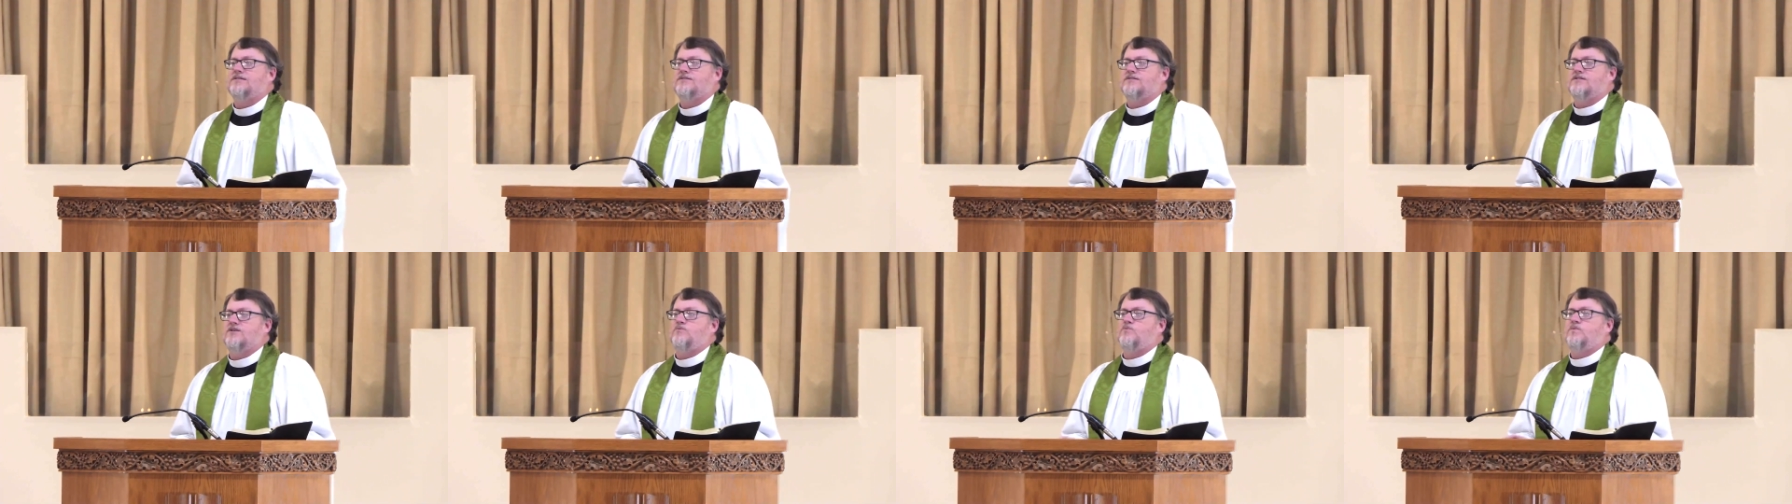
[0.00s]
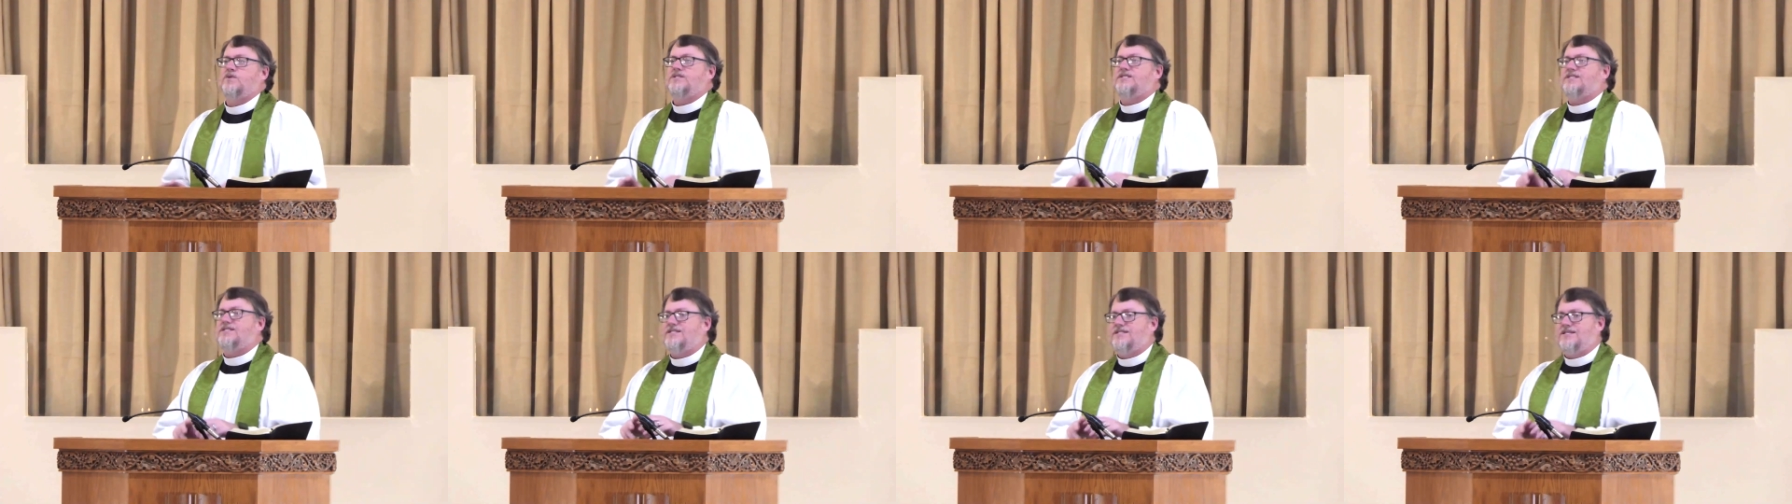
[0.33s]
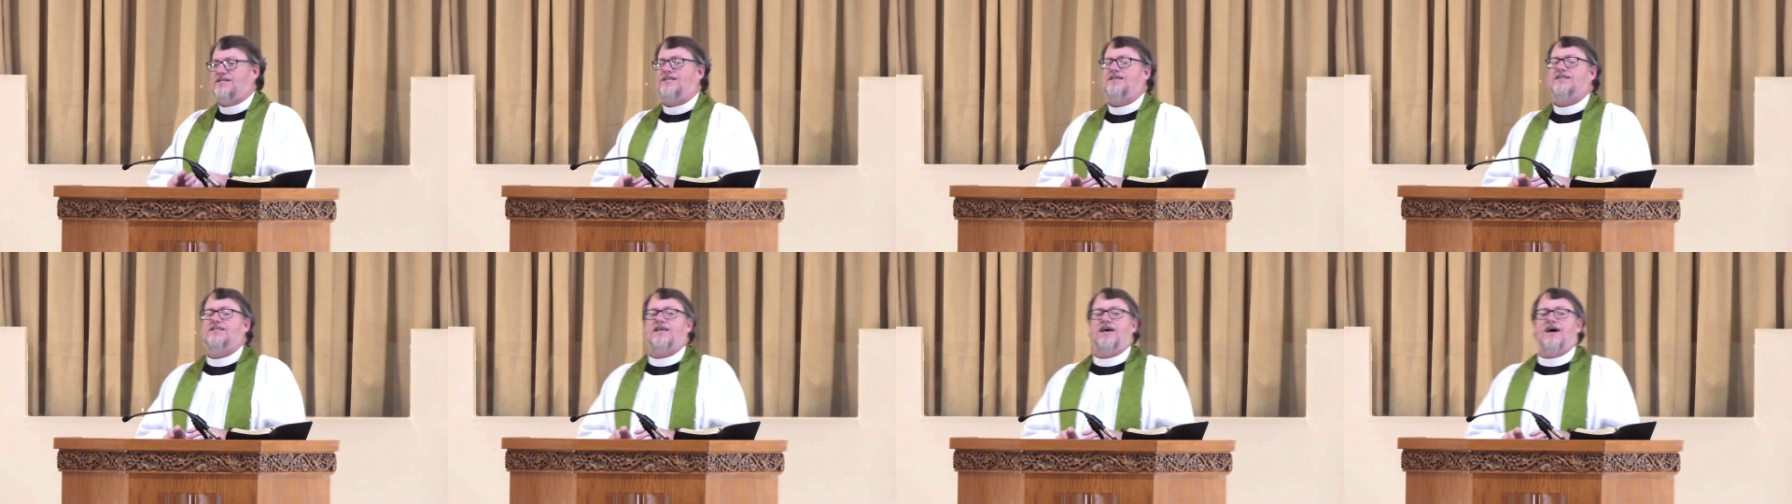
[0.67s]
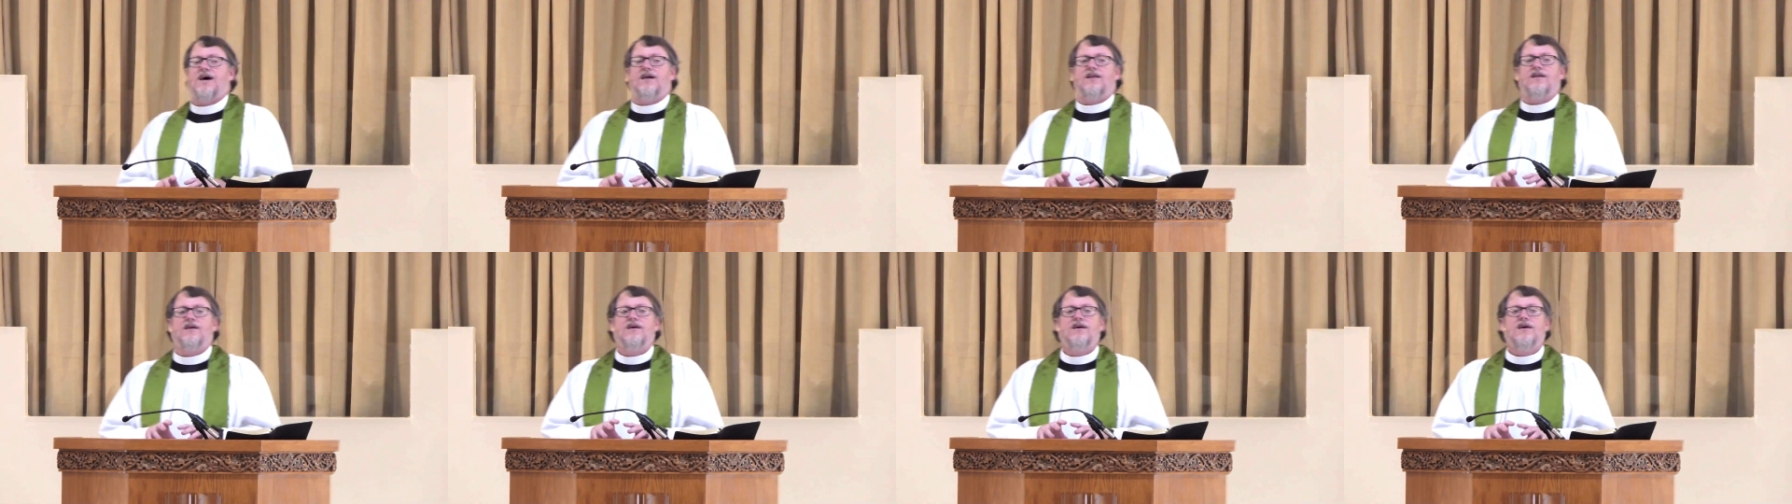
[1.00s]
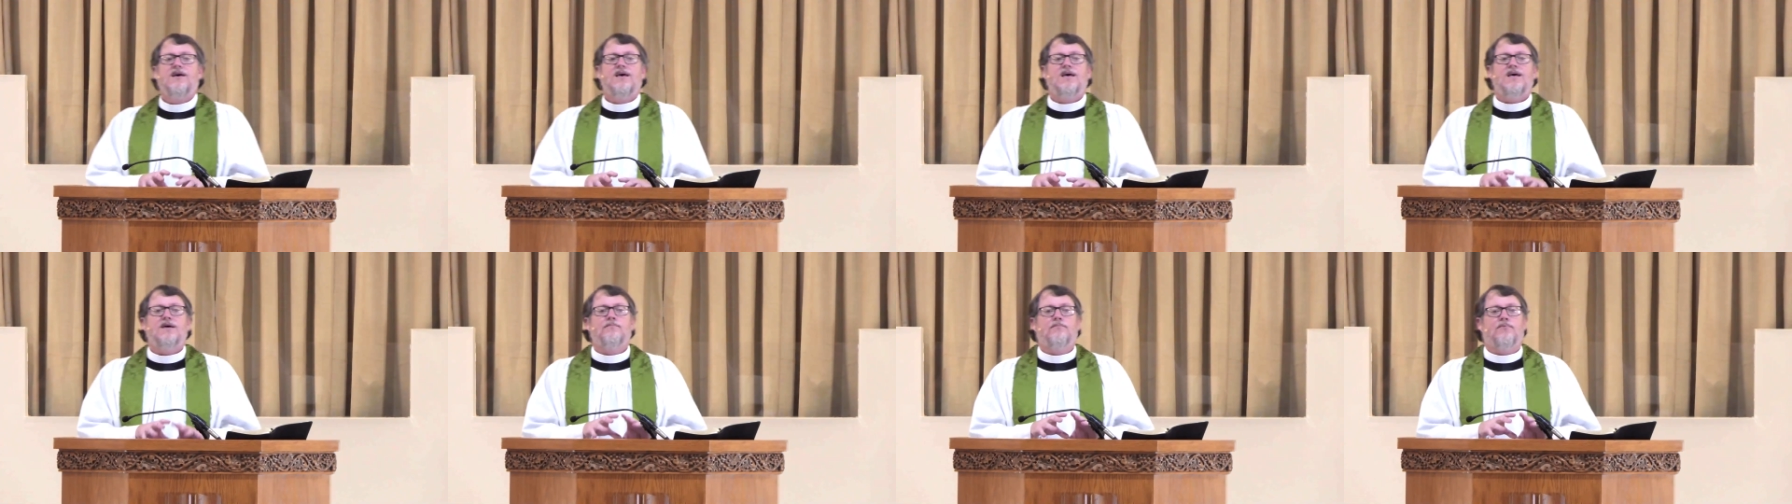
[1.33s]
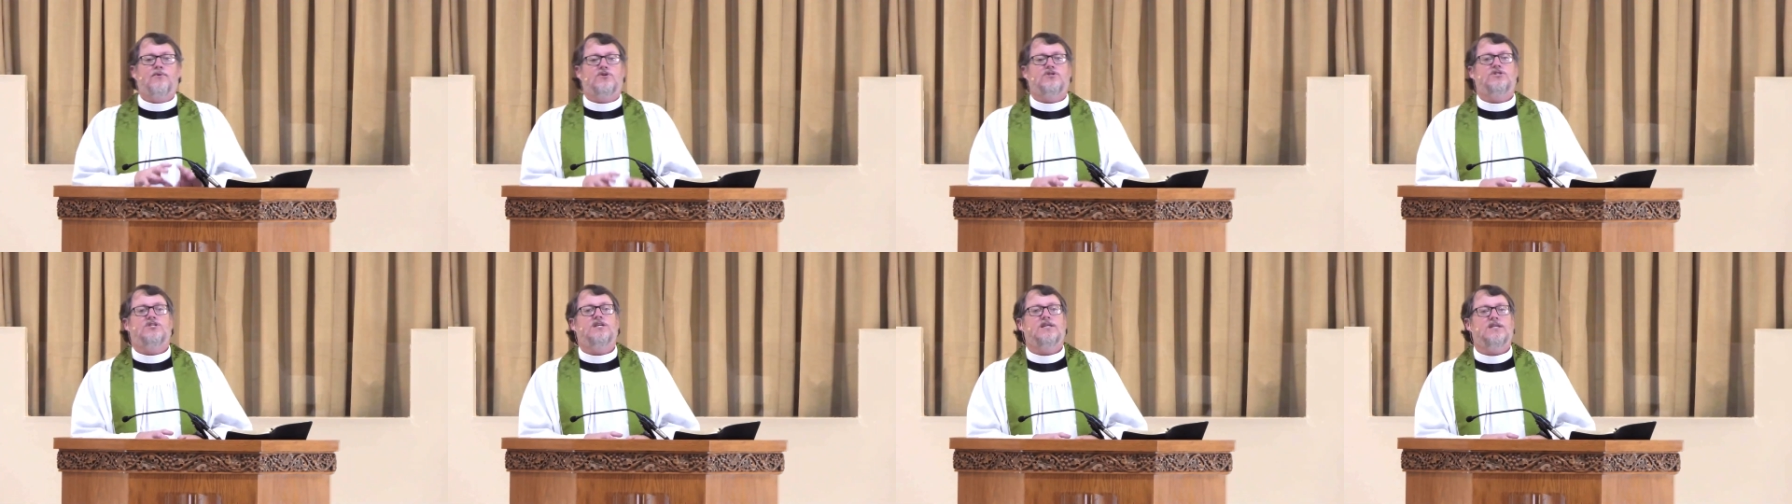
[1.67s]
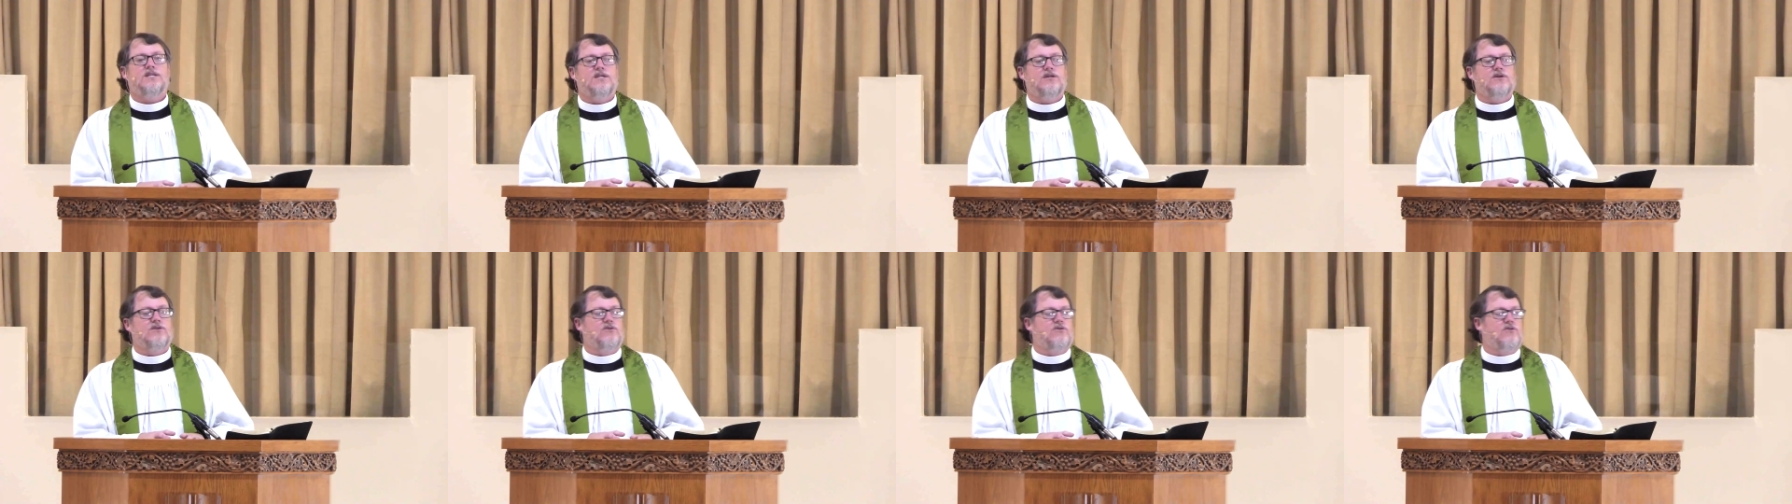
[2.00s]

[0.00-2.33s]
And we see that in particular,